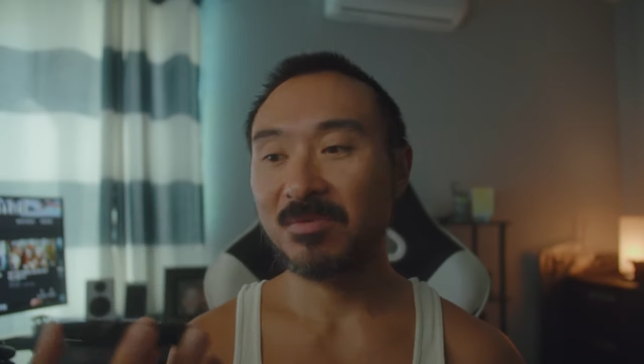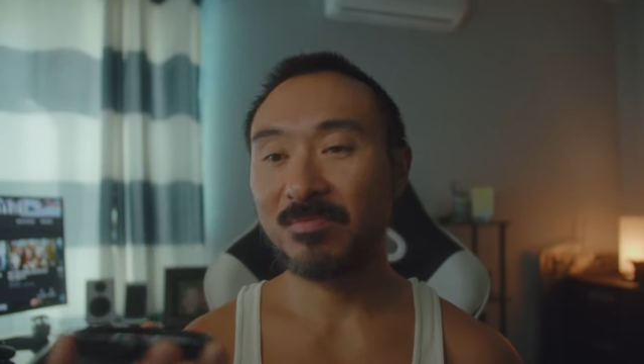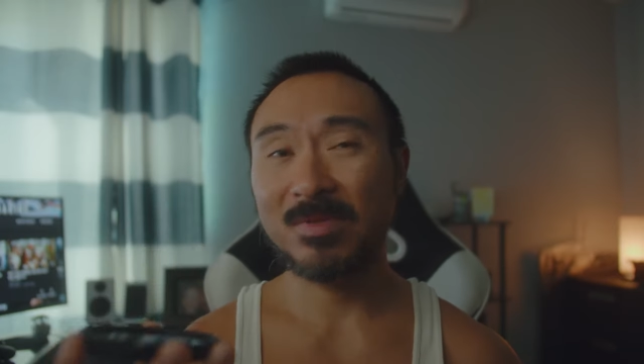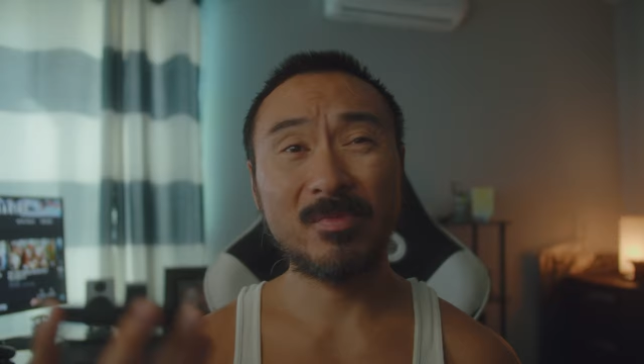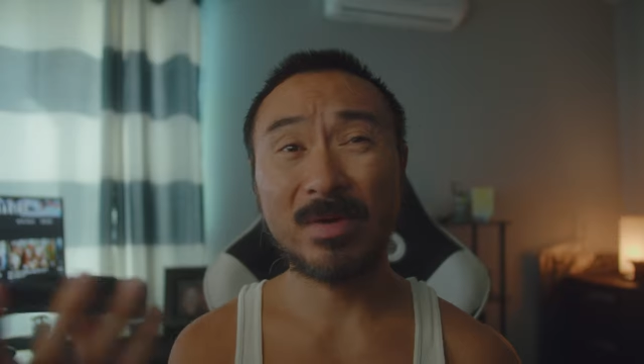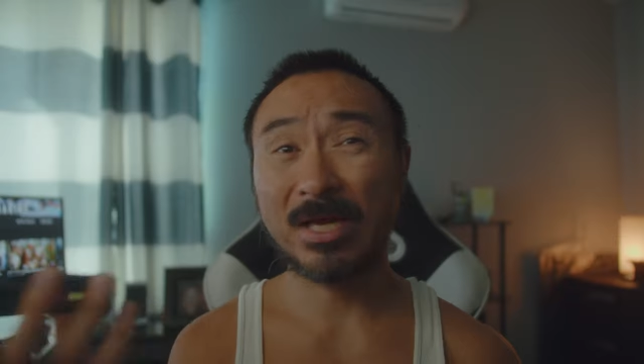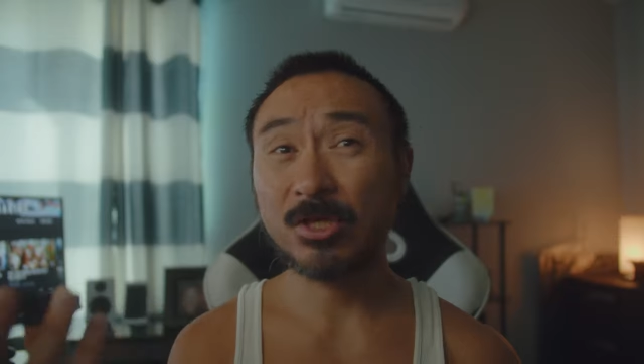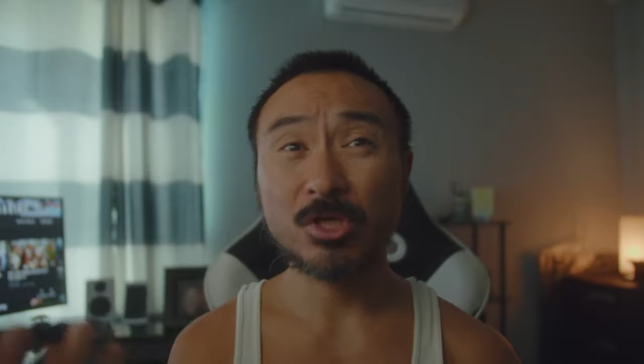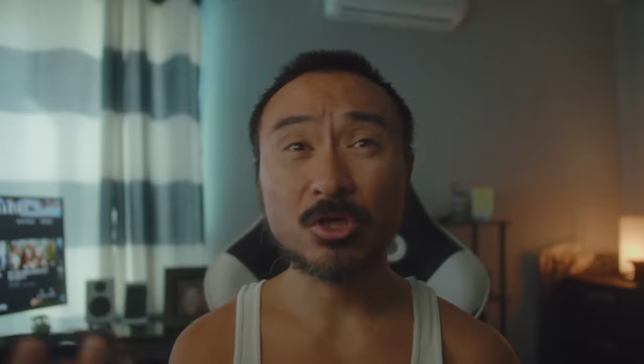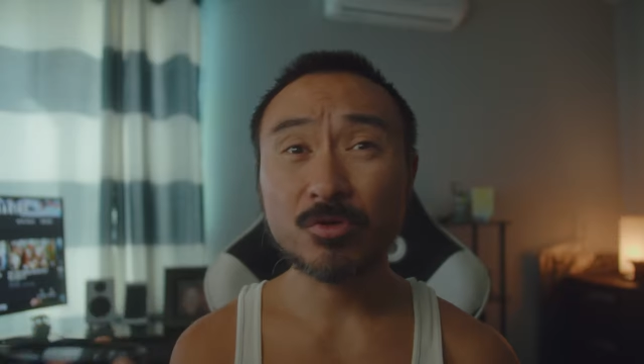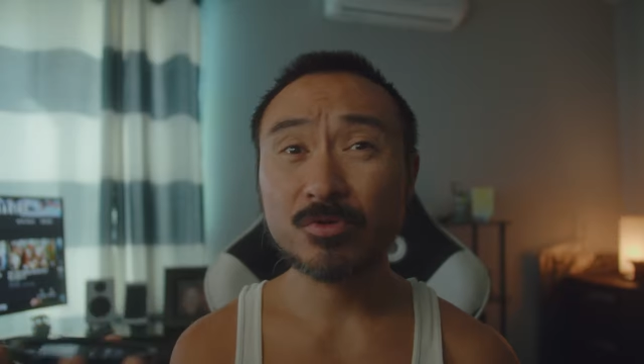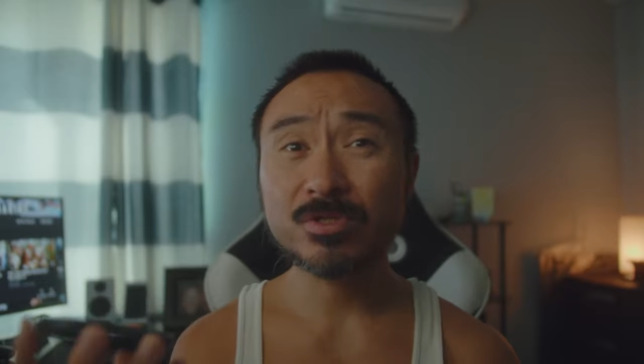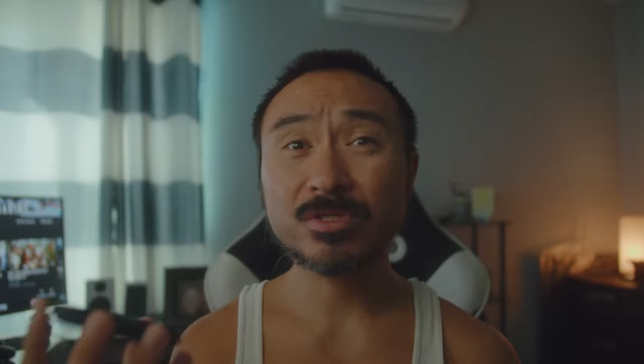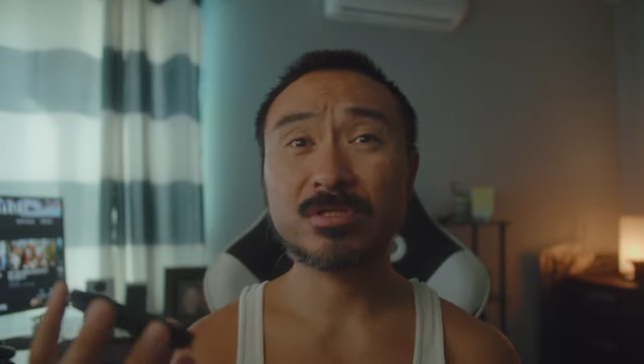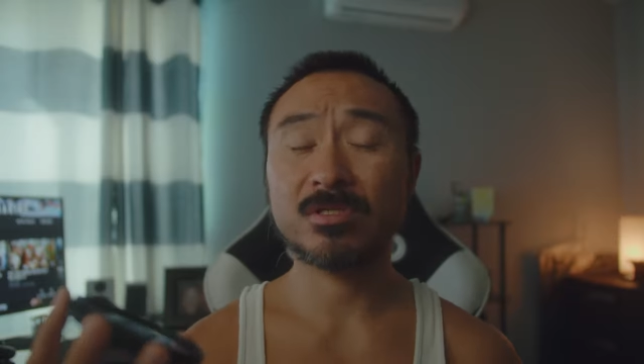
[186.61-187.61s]
maybe about
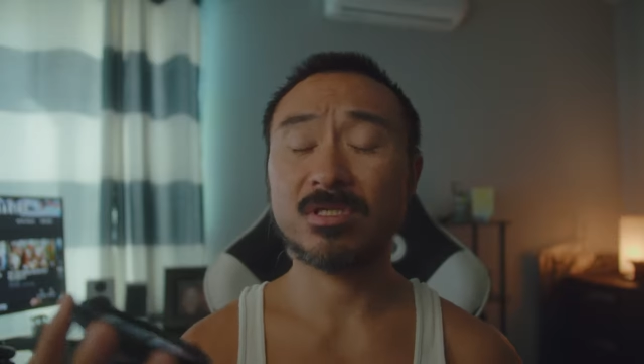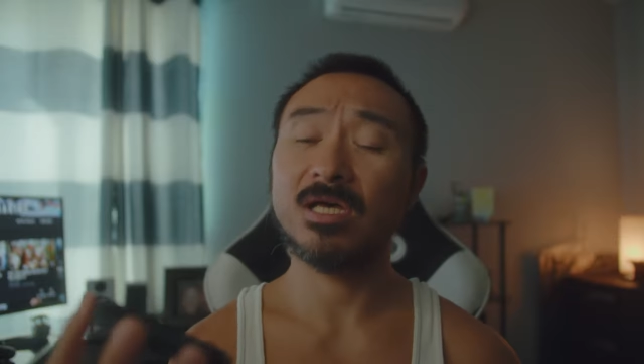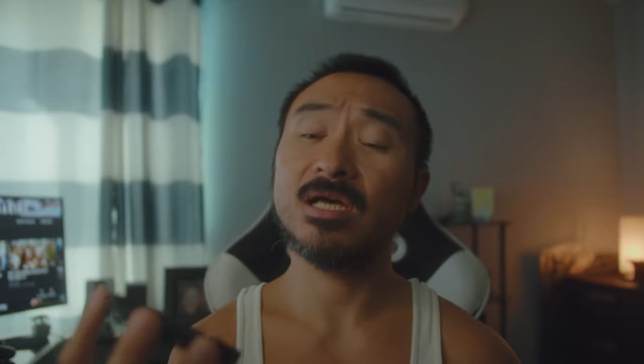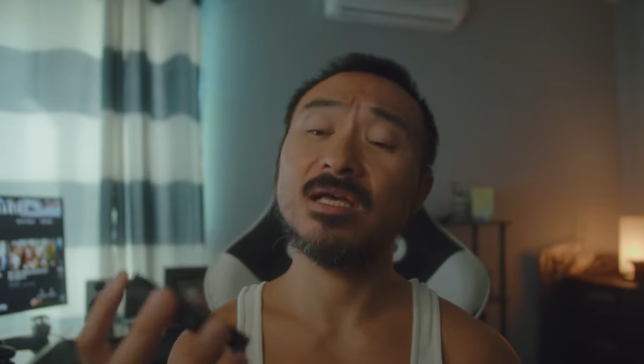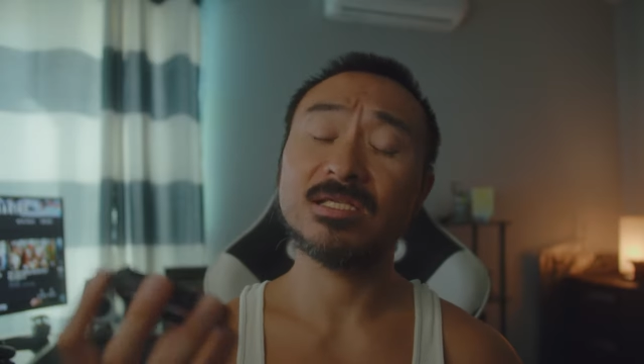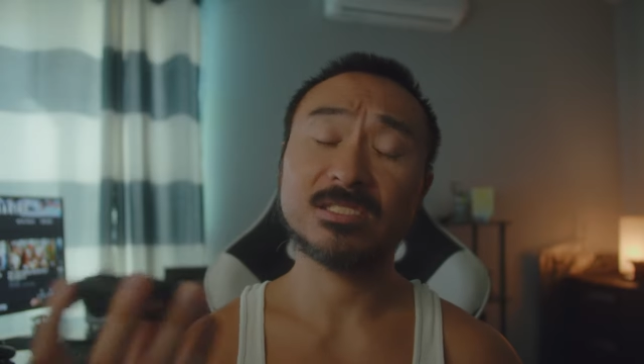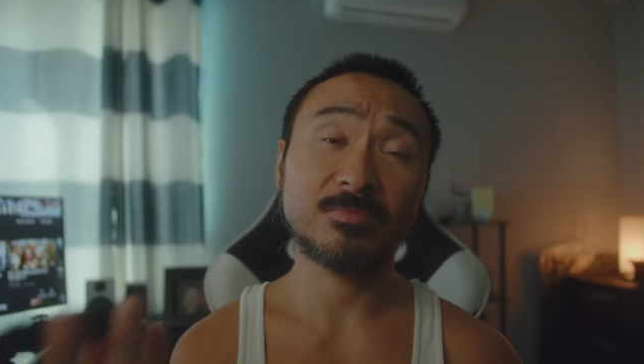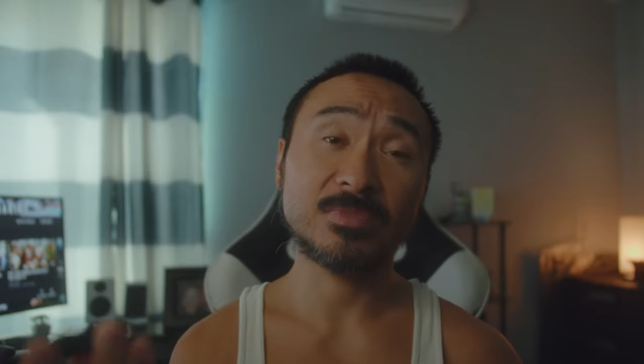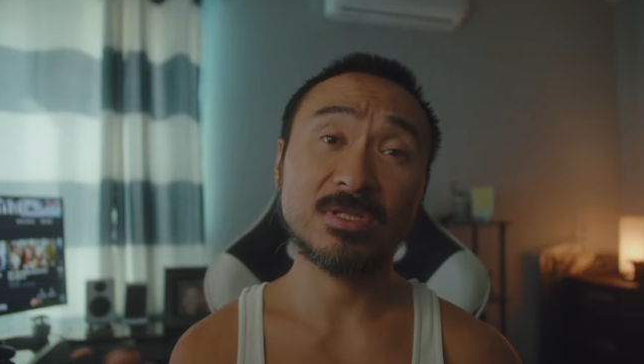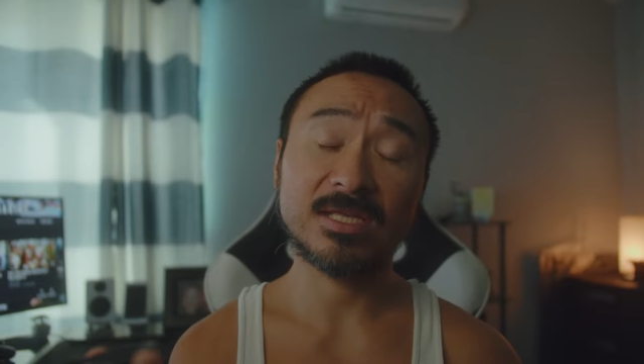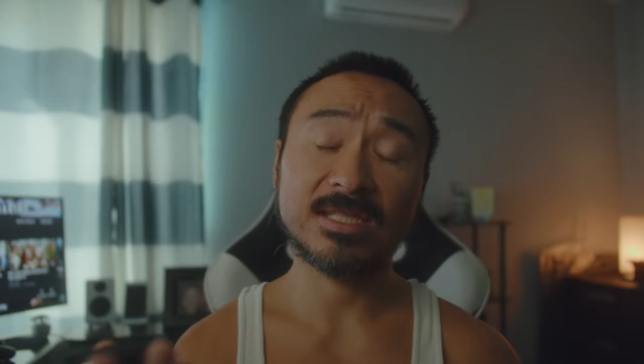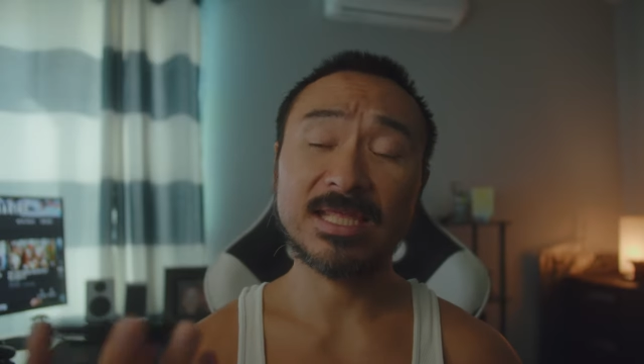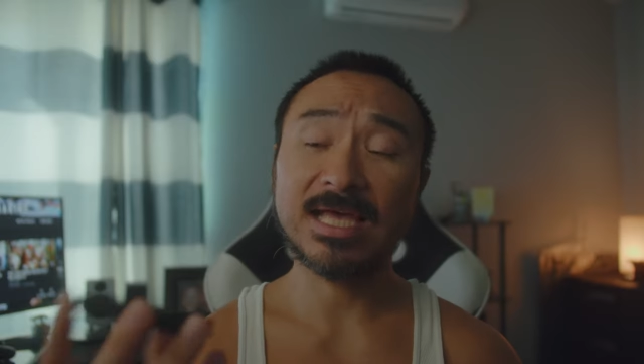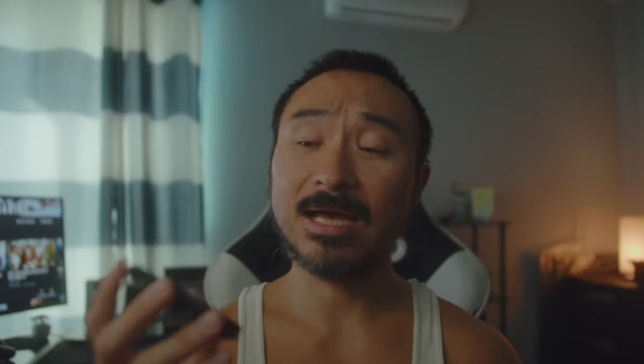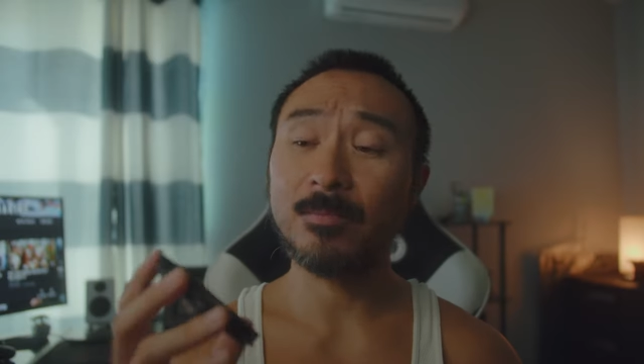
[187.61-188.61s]
used, uh, something
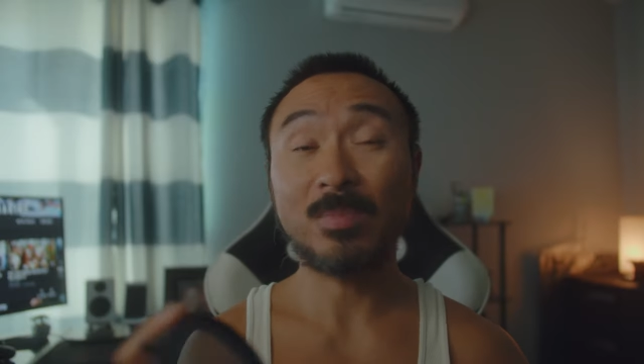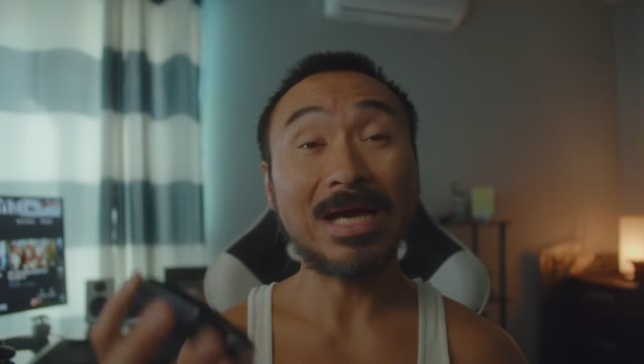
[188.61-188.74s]
like that.